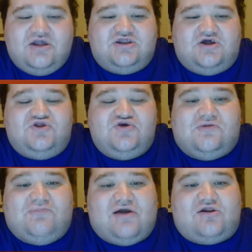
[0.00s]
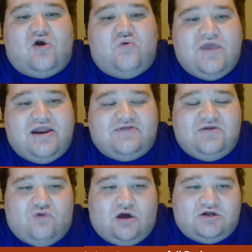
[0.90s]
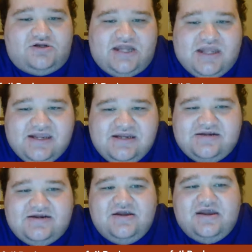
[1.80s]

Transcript: So do about a weekly water change,